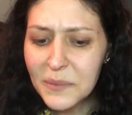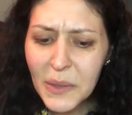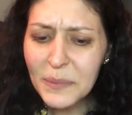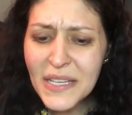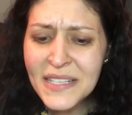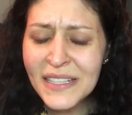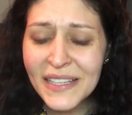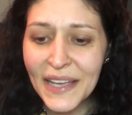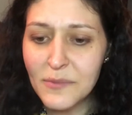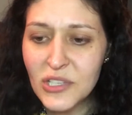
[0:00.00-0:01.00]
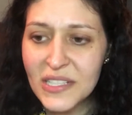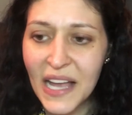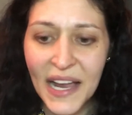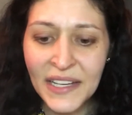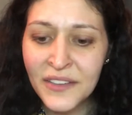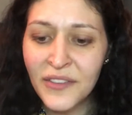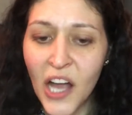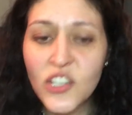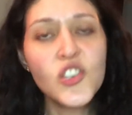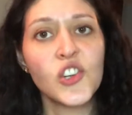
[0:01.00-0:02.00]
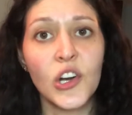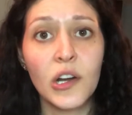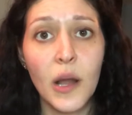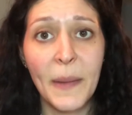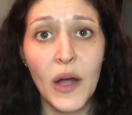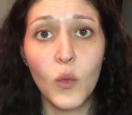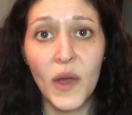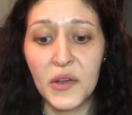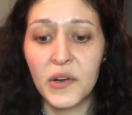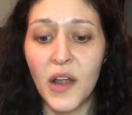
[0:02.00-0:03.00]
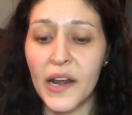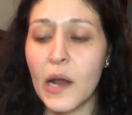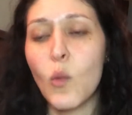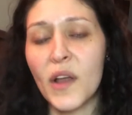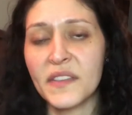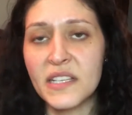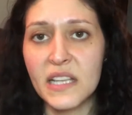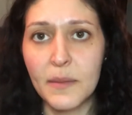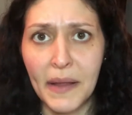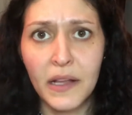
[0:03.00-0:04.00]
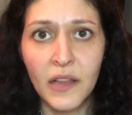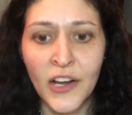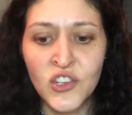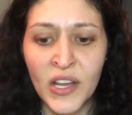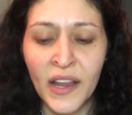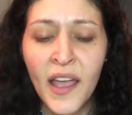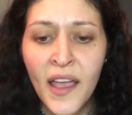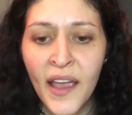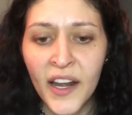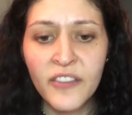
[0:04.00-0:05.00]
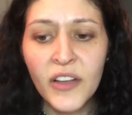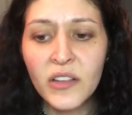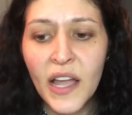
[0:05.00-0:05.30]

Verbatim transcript: But basically, I'm just kind of unsure about whether or not I want these in my collection, and I felt